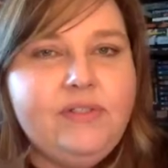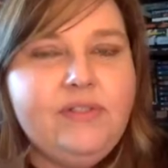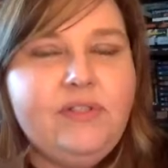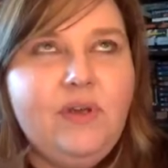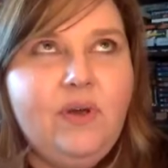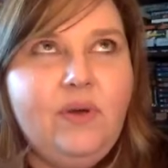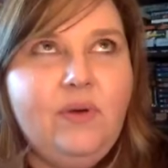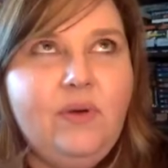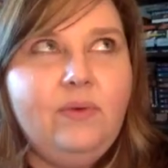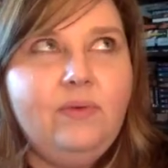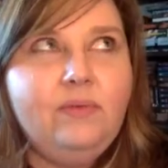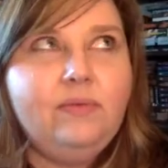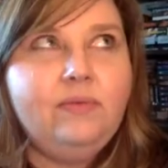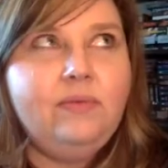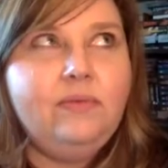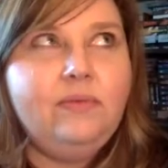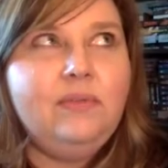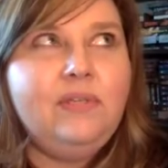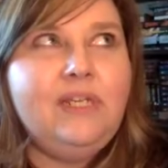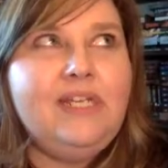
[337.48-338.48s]
so
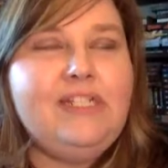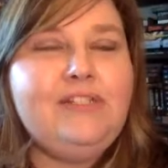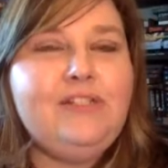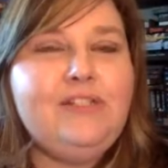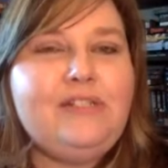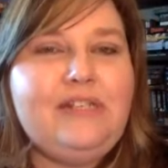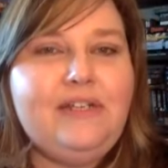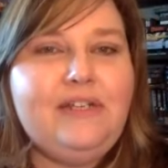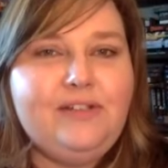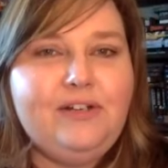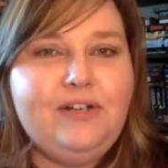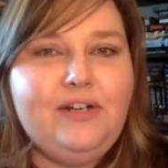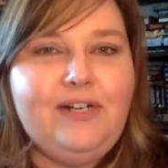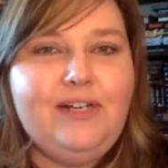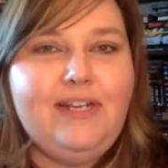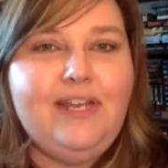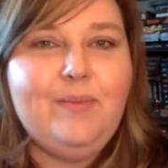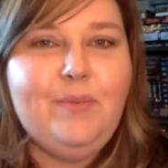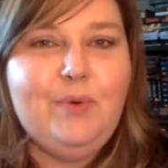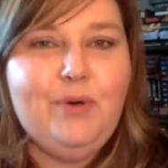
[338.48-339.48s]
he's just now starting to
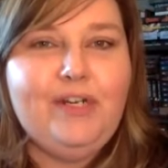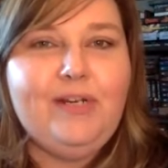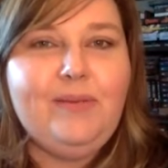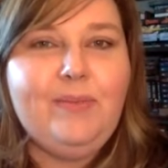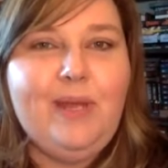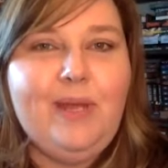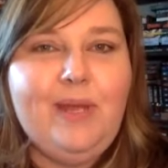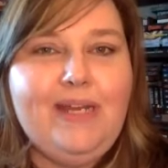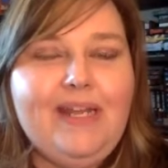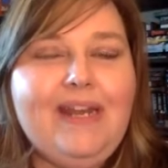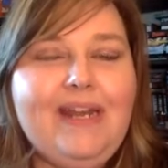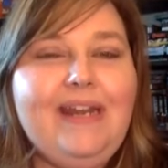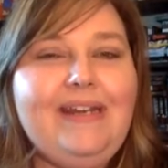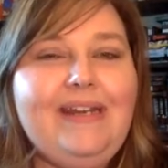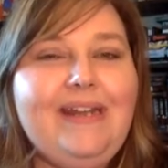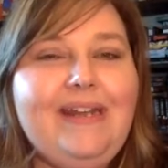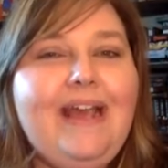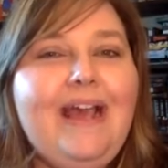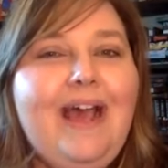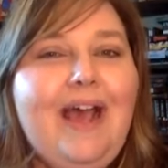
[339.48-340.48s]
get more independent, and
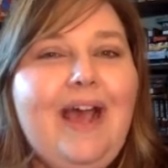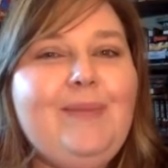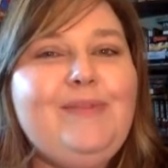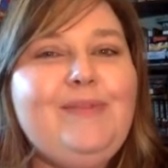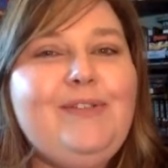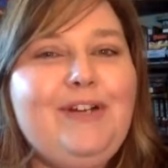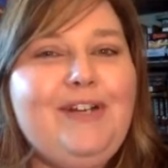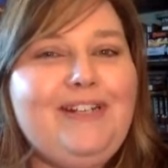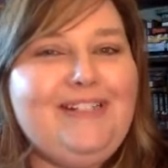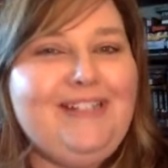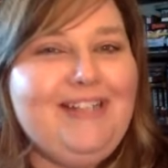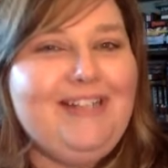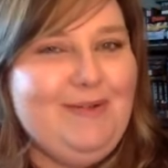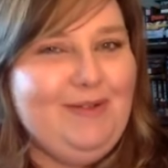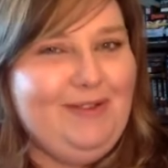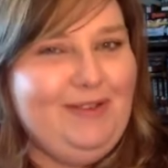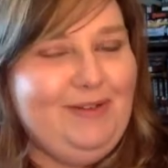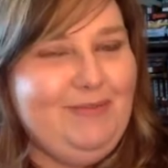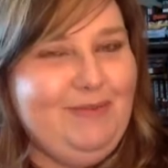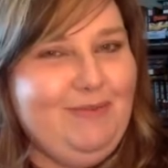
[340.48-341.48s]
I'm starting to get a
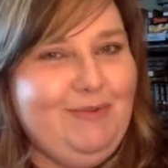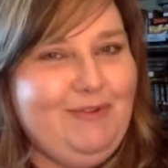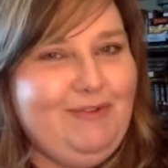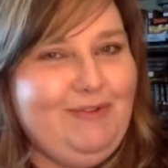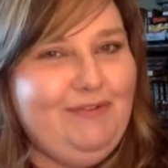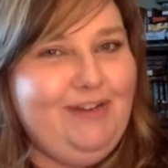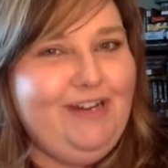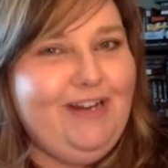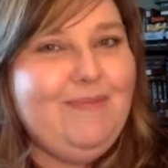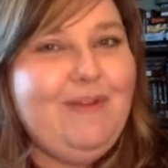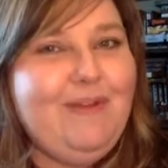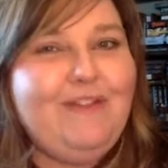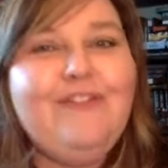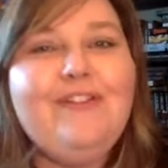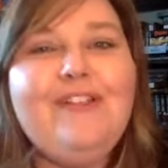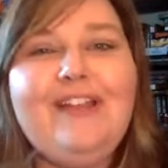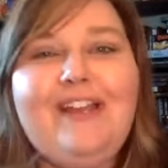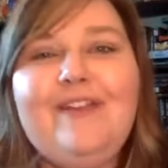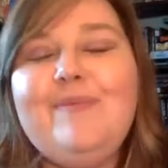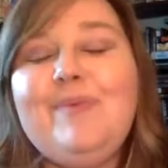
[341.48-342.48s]
little bit more freedom. I feel
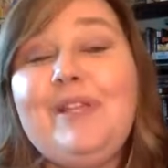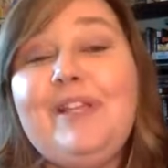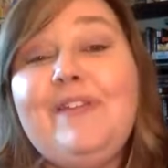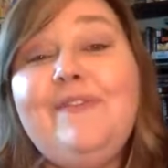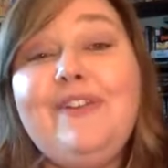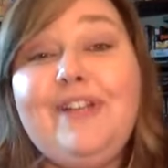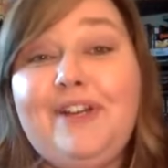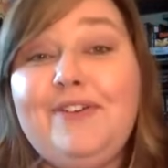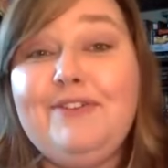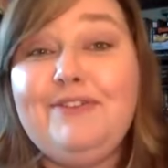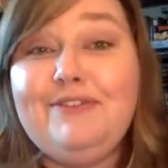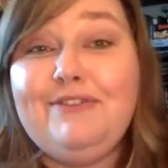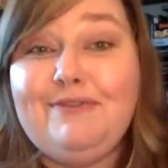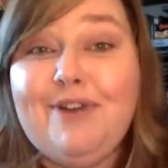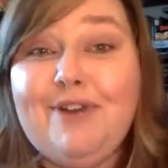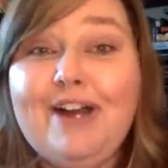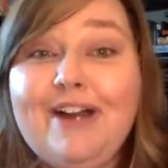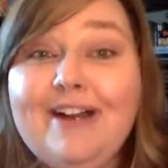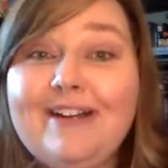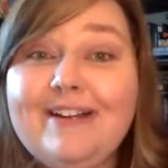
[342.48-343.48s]
like I've been living under a
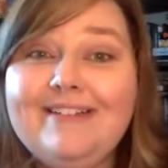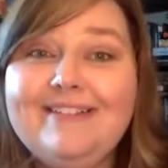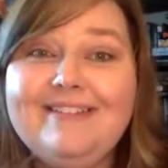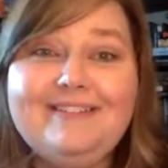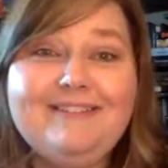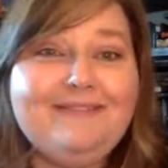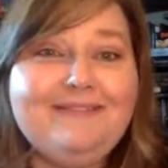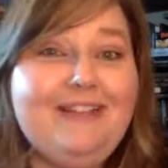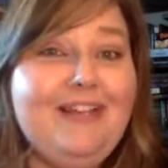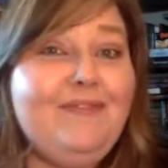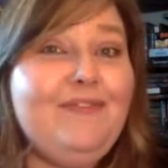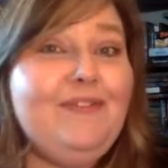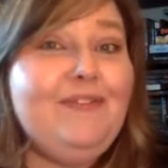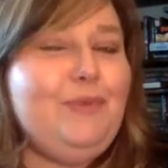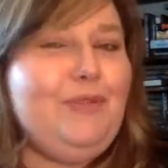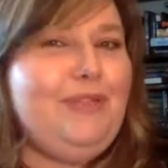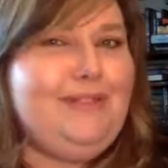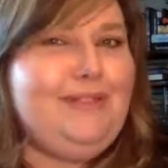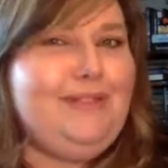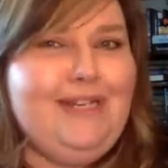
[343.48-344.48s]
rock, even
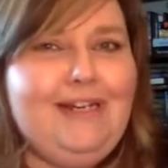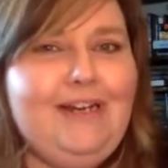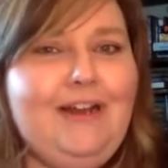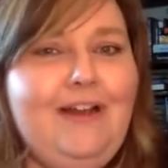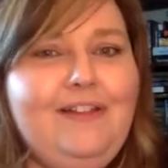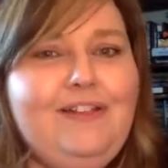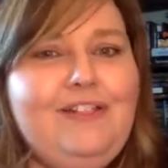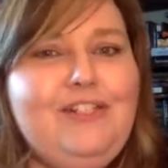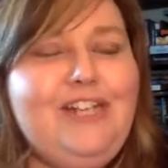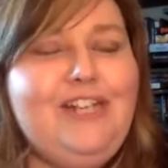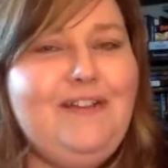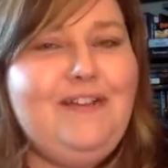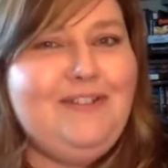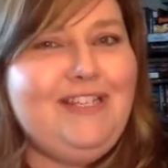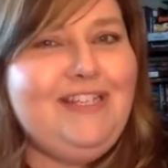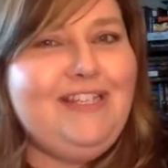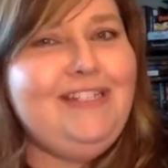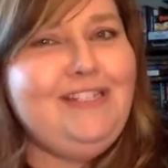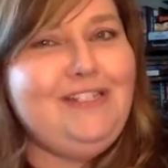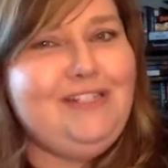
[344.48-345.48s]
with technology and
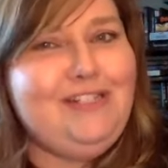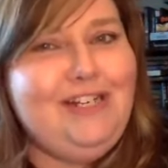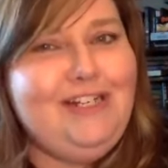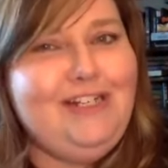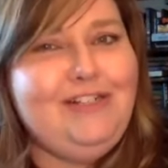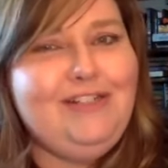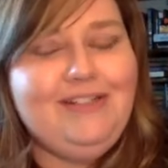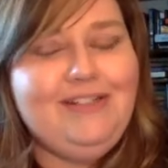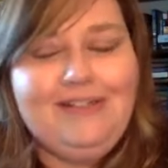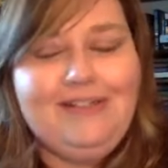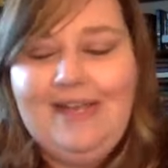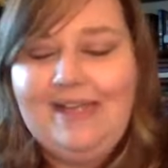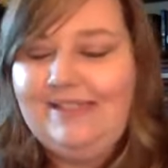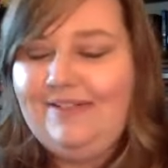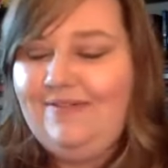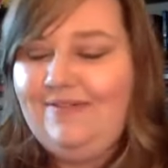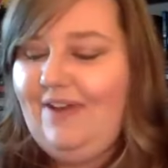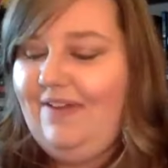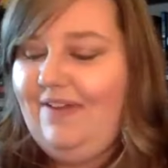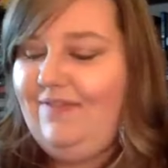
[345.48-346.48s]
everything that's changed in the last
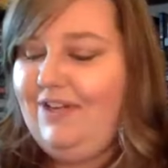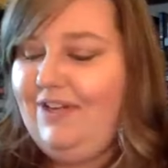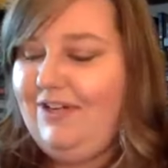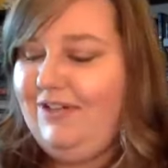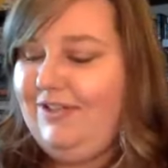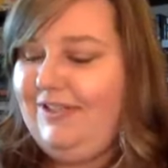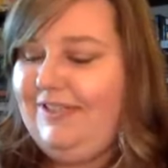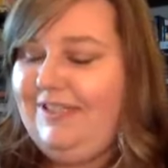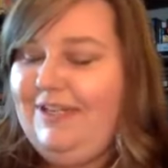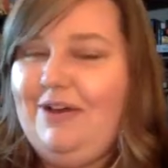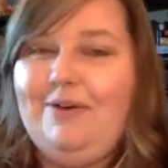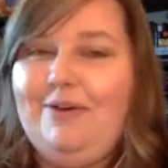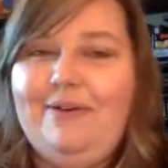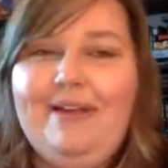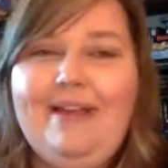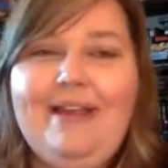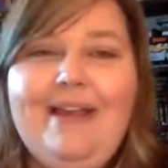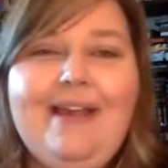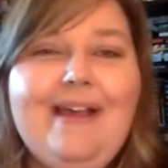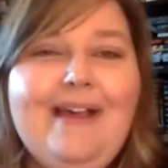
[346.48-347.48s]
5 years. So I'm
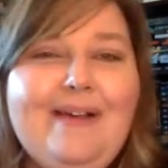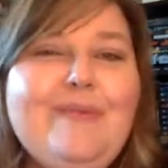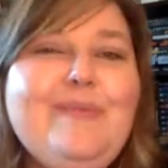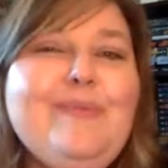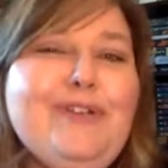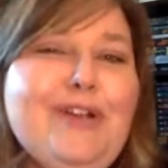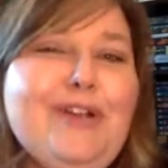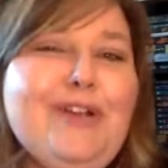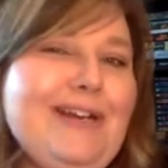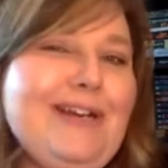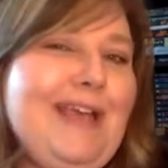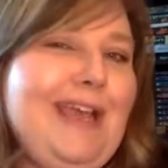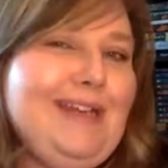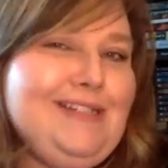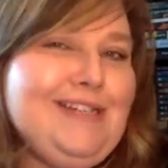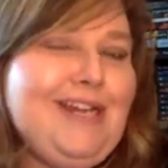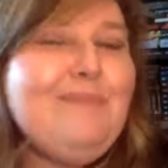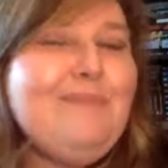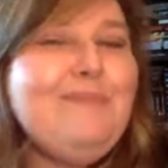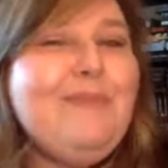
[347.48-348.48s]
trying to catch
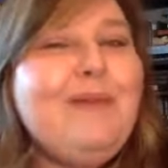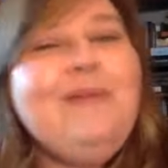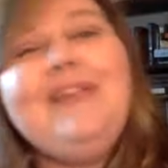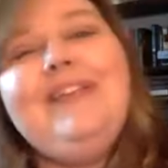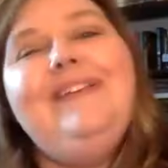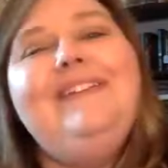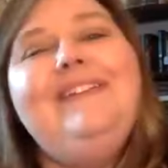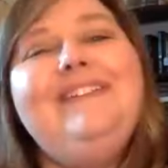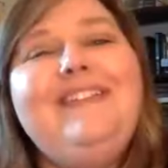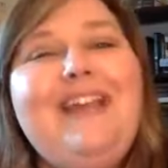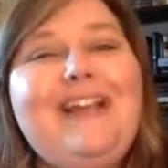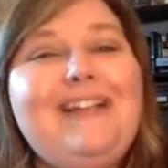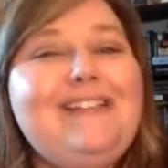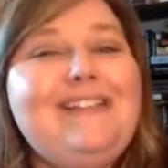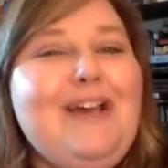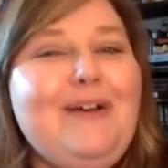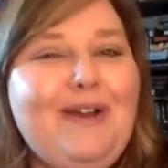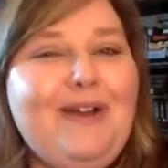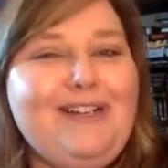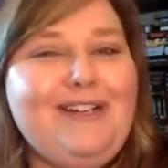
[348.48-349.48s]
up. Maybe that's
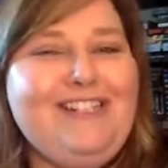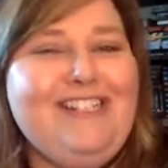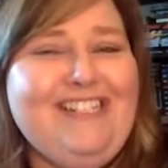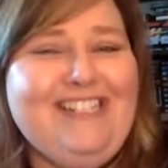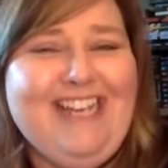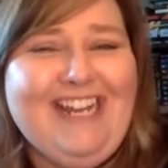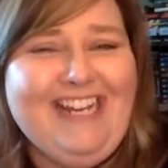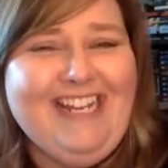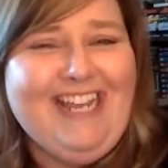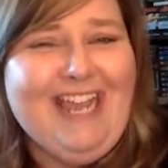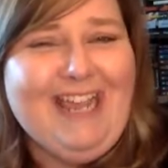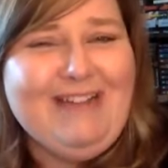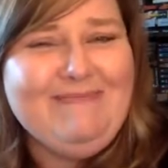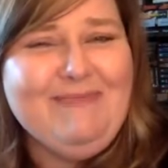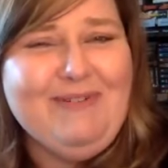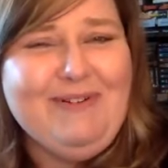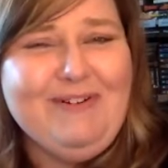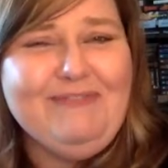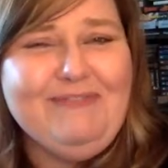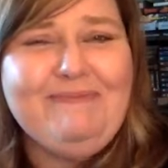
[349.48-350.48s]
how I should dedicate
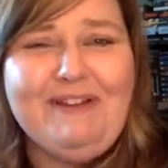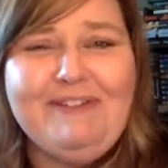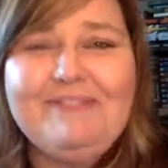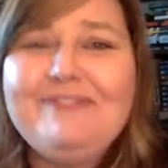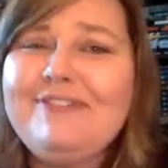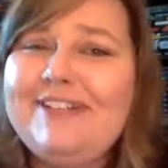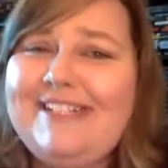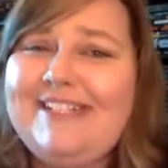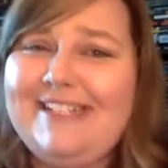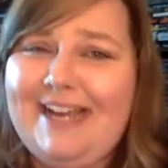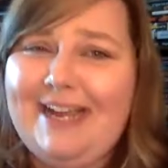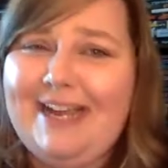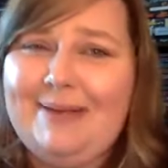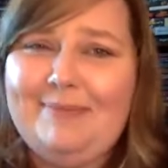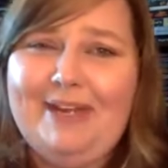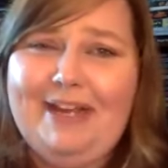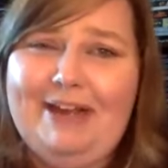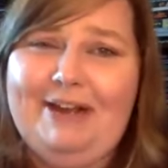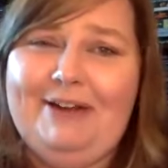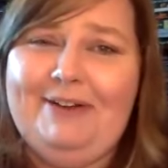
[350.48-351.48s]
more of my free time
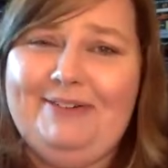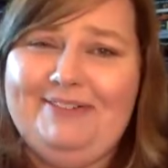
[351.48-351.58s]
now.